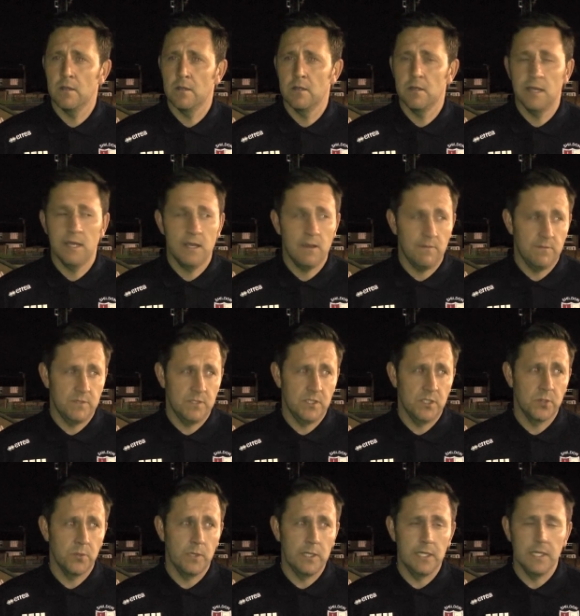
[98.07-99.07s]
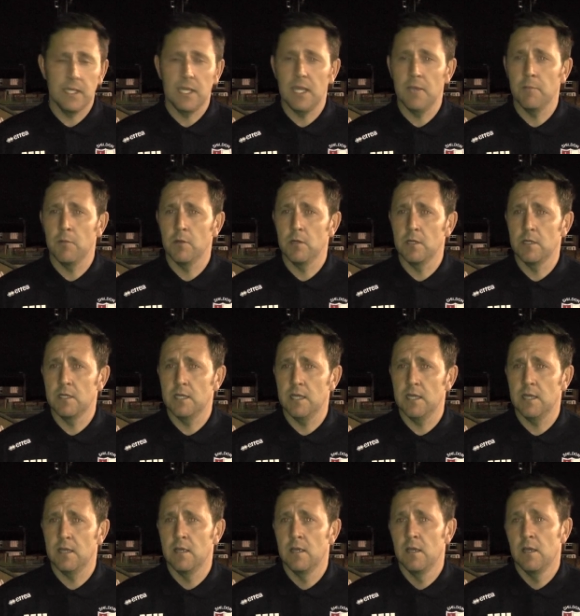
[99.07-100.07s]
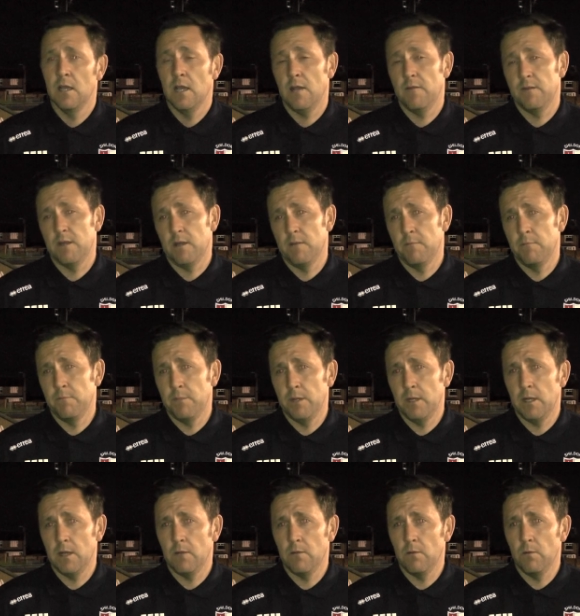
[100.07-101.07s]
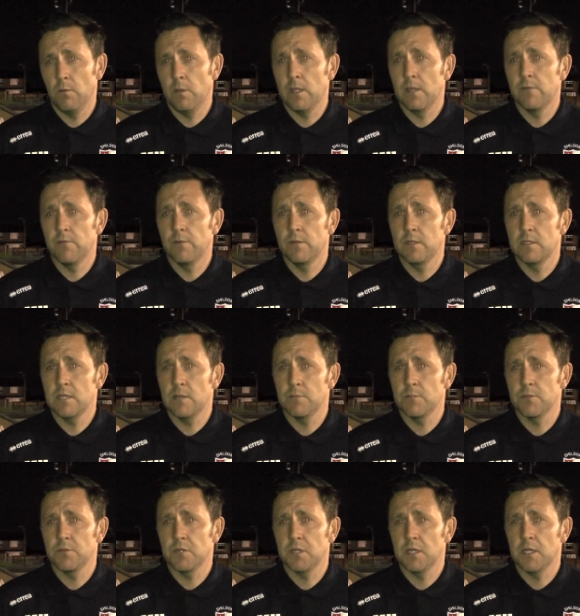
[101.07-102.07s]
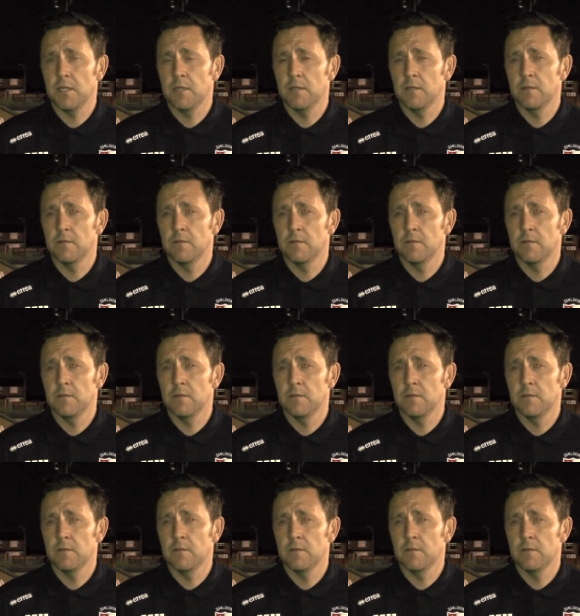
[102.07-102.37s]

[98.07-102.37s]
And uh, obviously, Sweetie came on today after having been out a week with his hamstring.